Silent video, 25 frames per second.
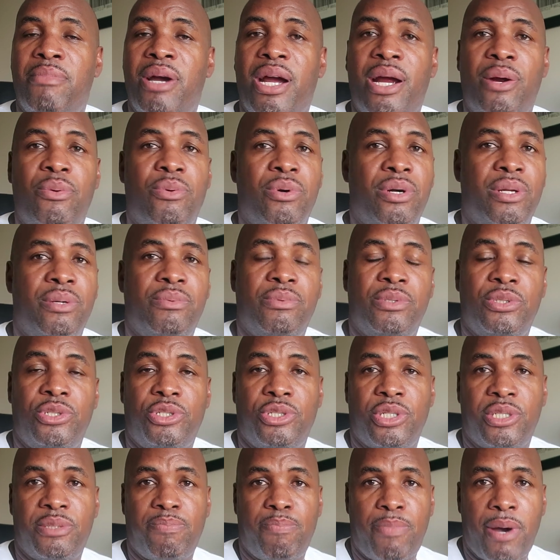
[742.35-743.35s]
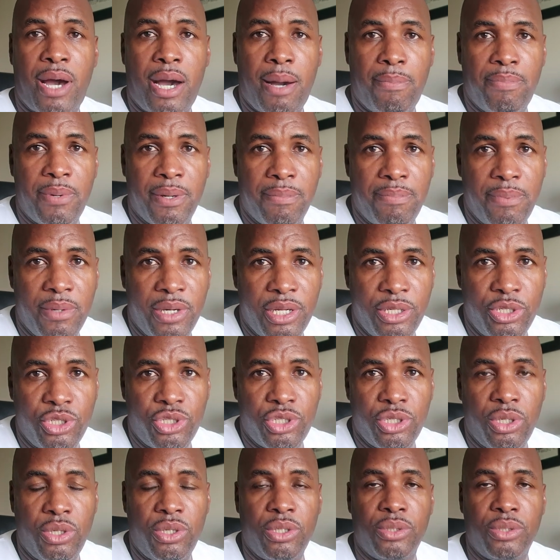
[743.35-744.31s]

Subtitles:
marijuana will just pop up on its